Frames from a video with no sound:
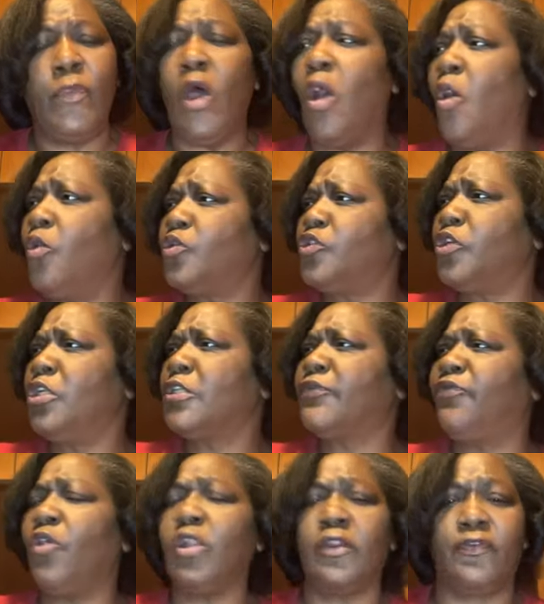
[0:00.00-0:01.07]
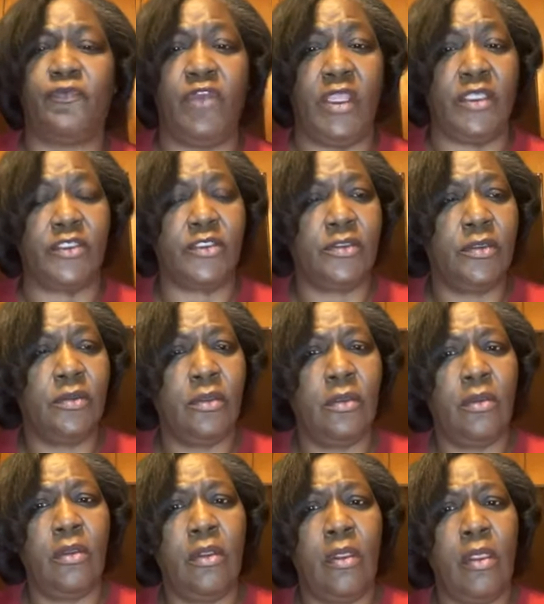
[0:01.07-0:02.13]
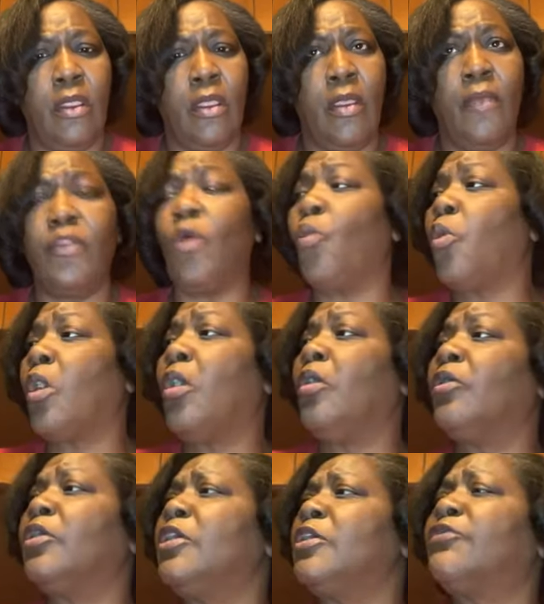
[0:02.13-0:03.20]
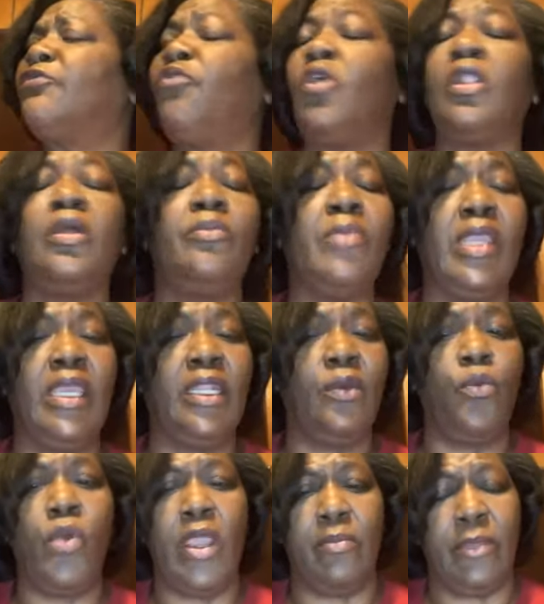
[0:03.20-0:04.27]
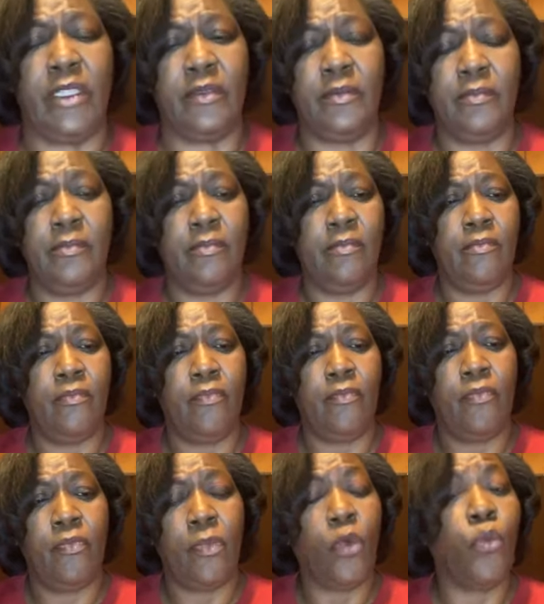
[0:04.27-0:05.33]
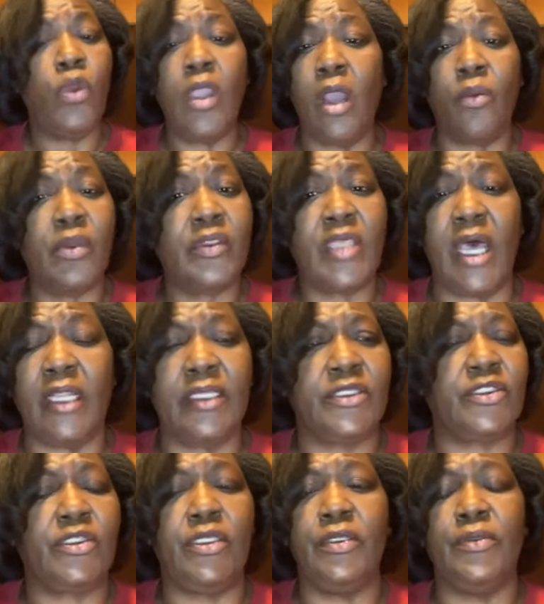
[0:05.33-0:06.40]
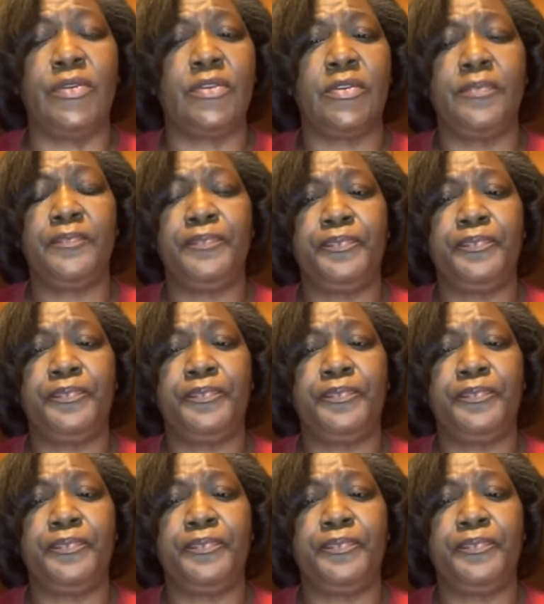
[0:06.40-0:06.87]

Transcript: The ocean is full of fish. The world is full of men and women. We are without excuse.